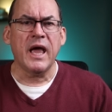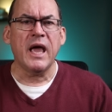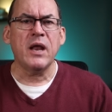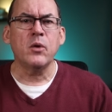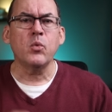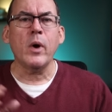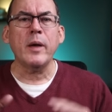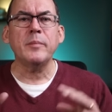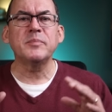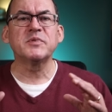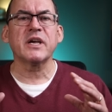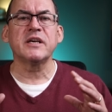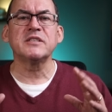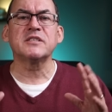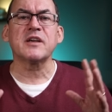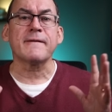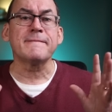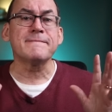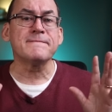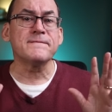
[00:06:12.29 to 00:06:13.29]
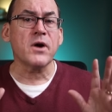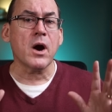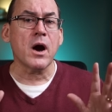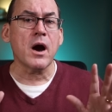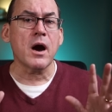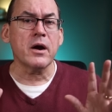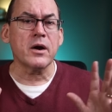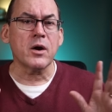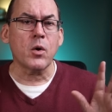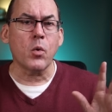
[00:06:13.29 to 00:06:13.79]
And websites are
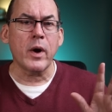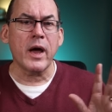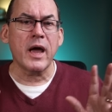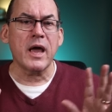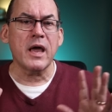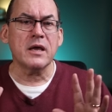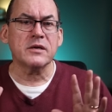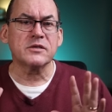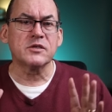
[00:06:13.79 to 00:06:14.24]
far and away